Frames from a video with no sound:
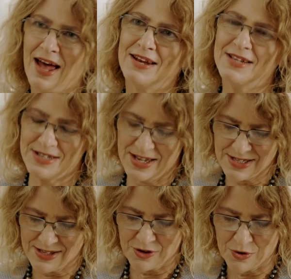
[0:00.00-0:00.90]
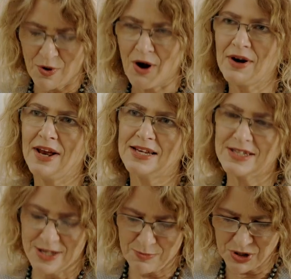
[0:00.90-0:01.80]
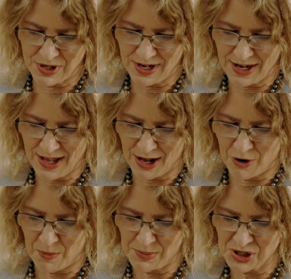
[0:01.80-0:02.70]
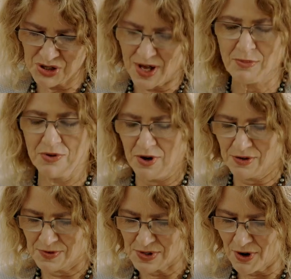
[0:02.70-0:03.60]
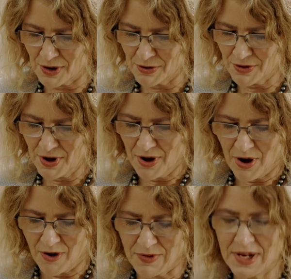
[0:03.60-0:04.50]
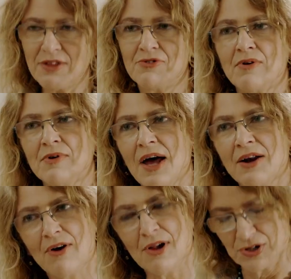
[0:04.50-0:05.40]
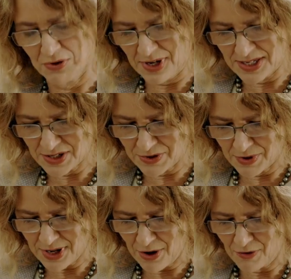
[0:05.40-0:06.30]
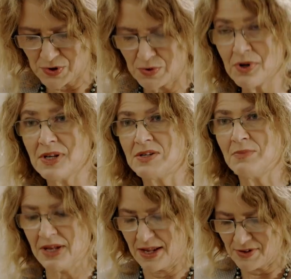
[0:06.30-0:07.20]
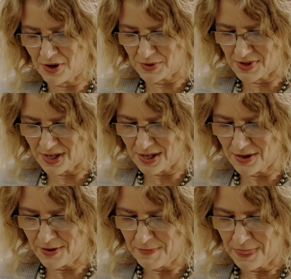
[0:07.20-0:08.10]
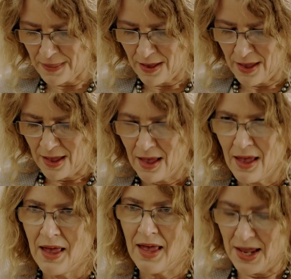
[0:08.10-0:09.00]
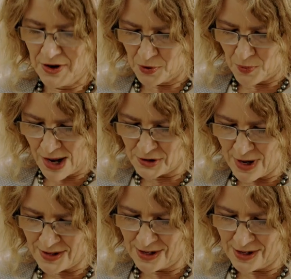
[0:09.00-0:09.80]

and it says that you are an exceptionally accomplished and productive scholar of the literary and cultural history of Judaism in antiquity. In your wide